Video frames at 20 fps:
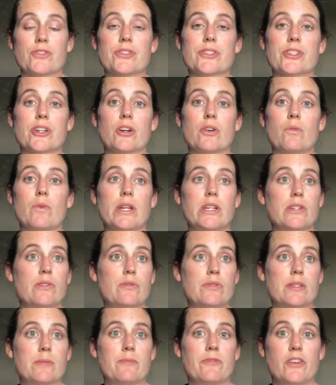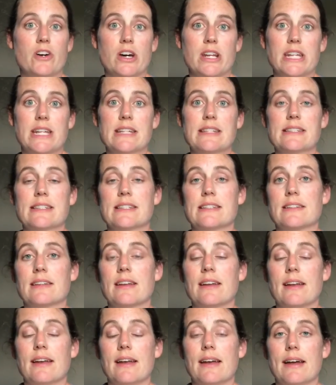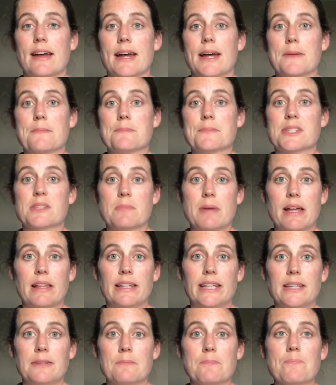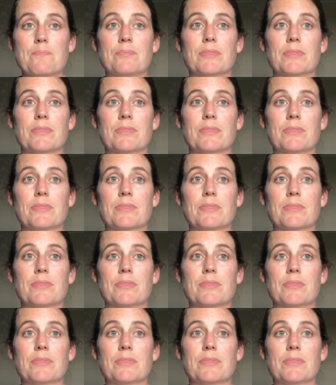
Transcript: So we do some phonics and spelling